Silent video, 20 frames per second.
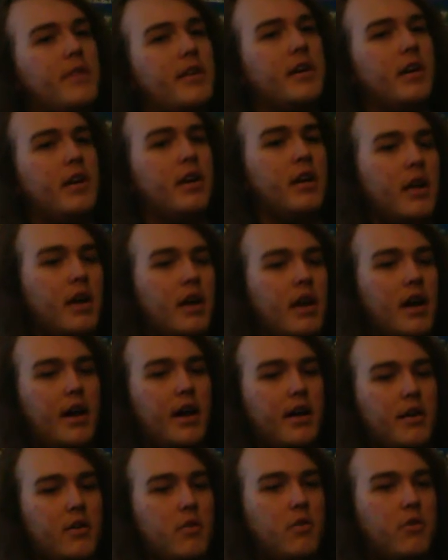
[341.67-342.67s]
on a
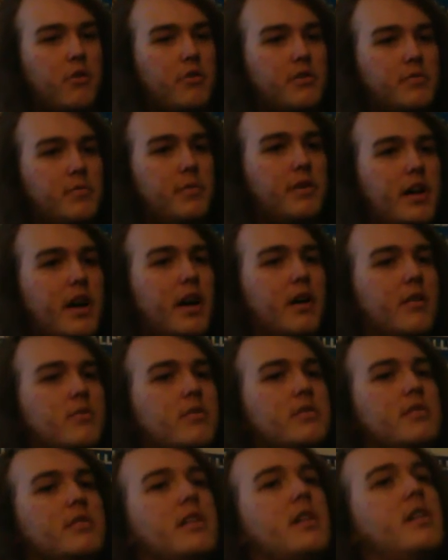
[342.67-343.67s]
high horse, but I
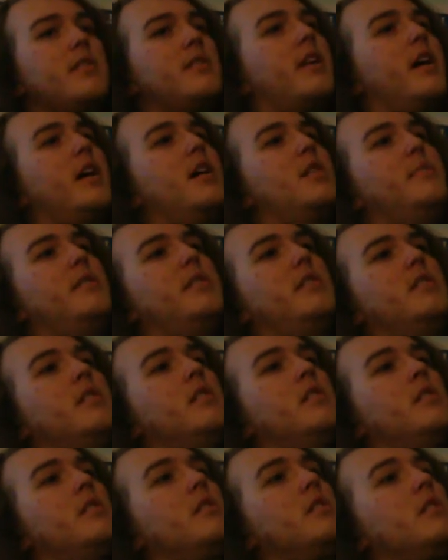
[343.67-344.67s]
would say that I am
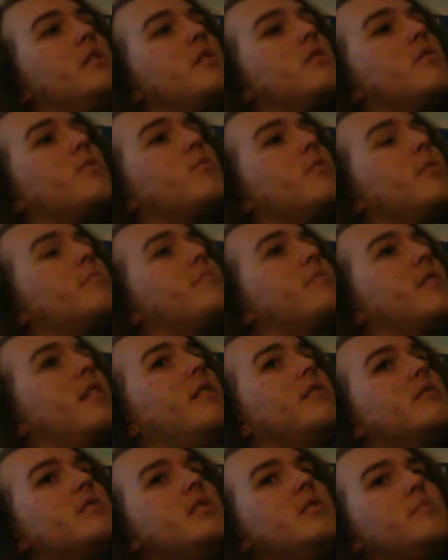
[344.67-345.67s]
a good
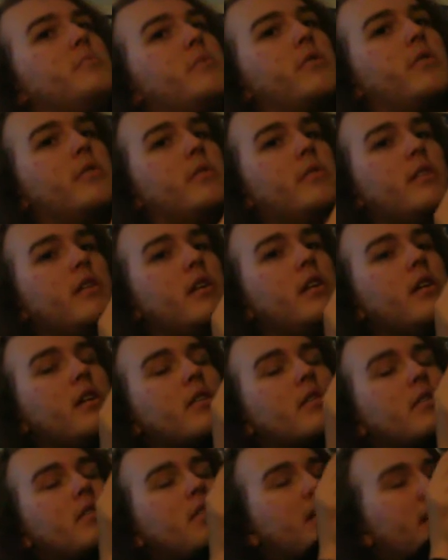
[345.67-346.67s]
reptile keeper.
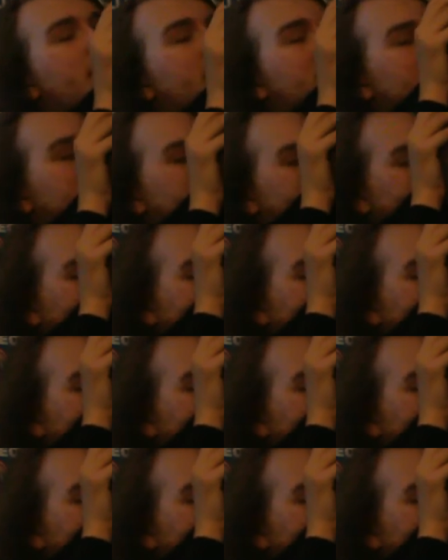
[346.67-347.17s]
This